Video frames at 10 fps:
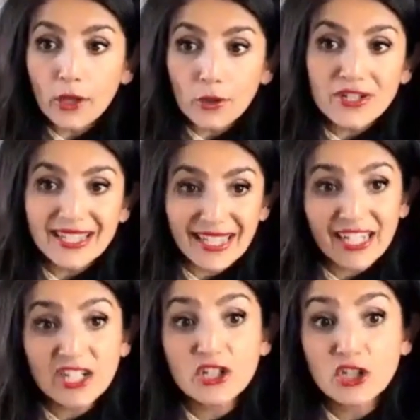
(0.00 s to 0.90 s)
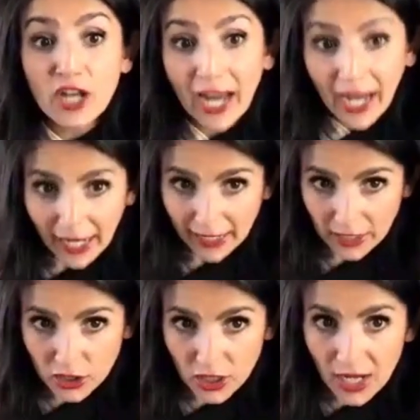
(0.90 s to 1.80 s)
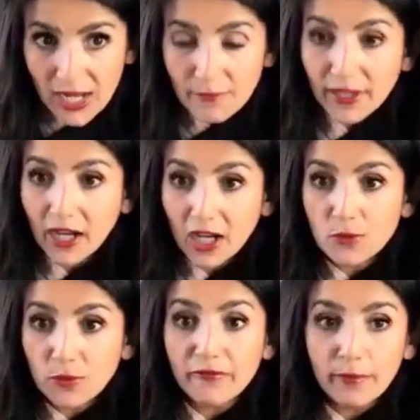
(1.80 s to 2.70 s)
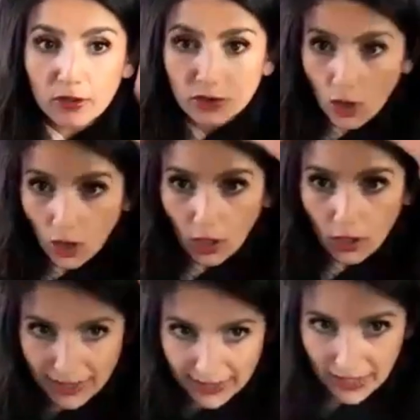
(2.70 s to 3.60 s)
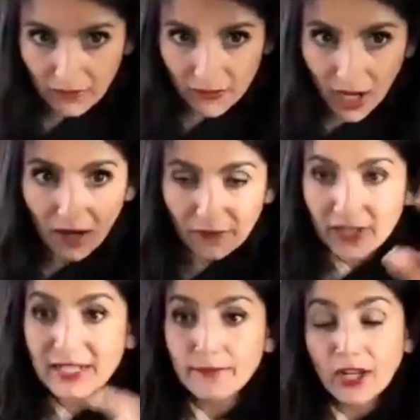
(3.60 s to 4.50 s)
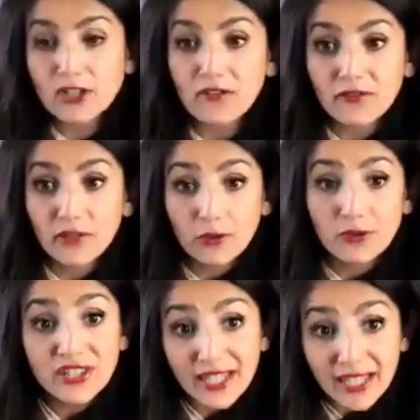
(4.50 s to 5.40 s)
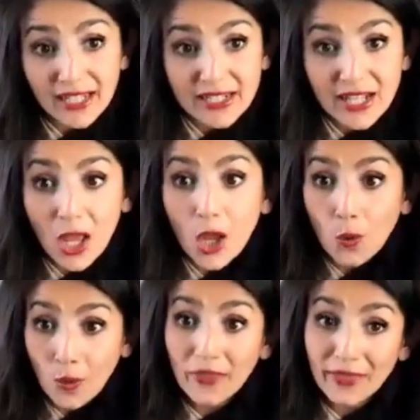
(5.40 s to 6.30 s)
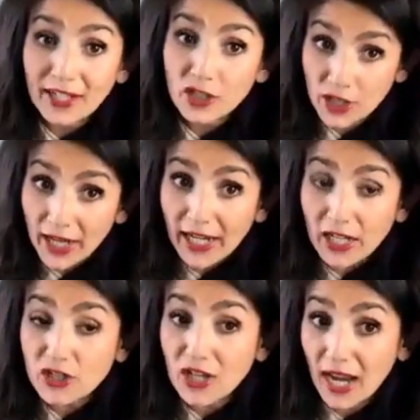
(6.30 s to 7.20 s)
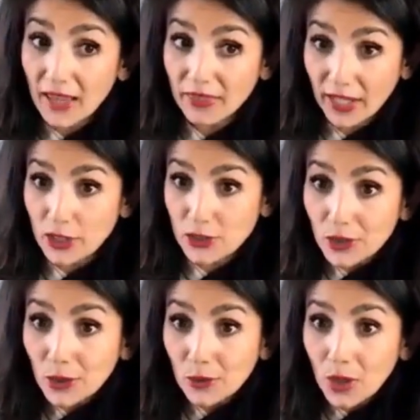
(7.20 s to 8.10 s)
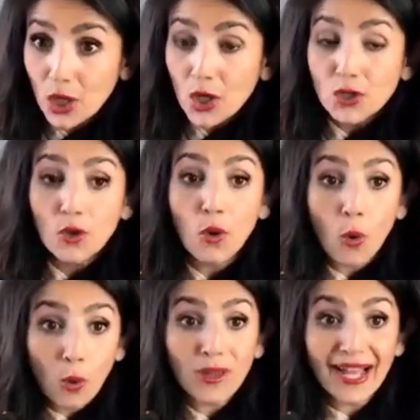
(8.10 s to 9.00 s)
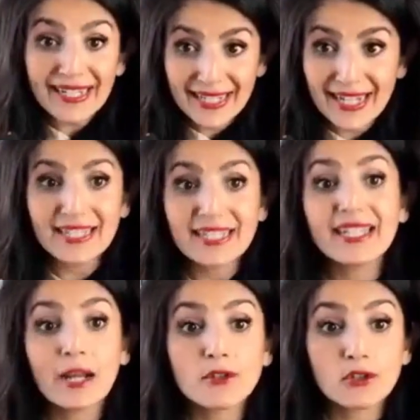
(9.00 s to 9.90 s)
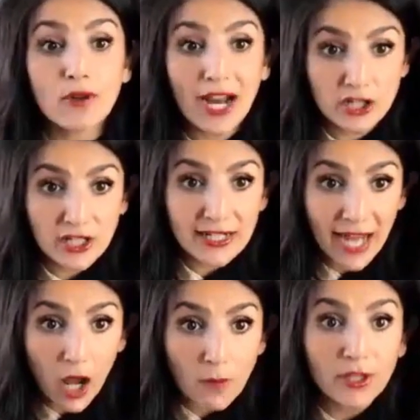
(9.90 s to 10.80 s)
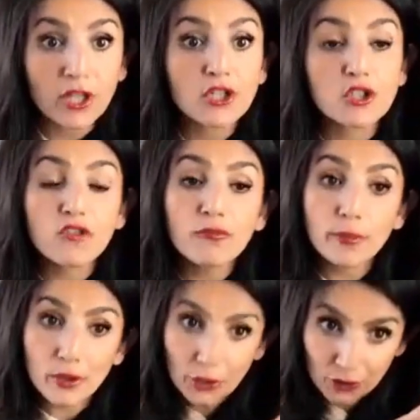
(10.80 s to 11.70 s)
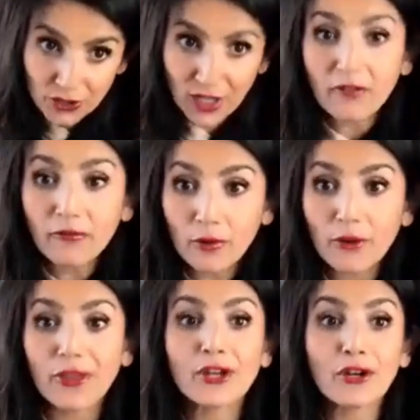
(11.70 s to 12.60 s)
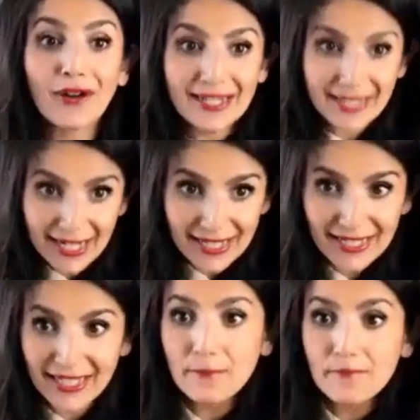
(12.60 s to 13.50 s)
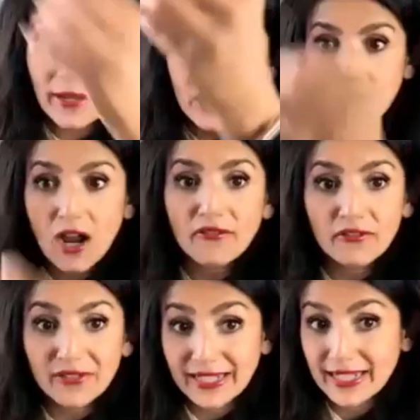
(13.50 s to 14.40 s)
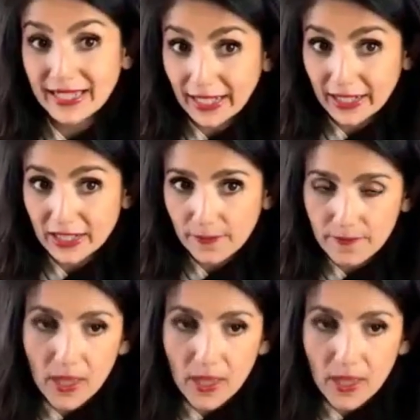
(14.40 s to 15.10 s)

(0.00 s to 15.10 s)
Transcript: those things change, because we've built our self-confidence based off of those things, when they change, and they do, your whole identity comes crashing down because you've built your self-worth and your identity based off of these things.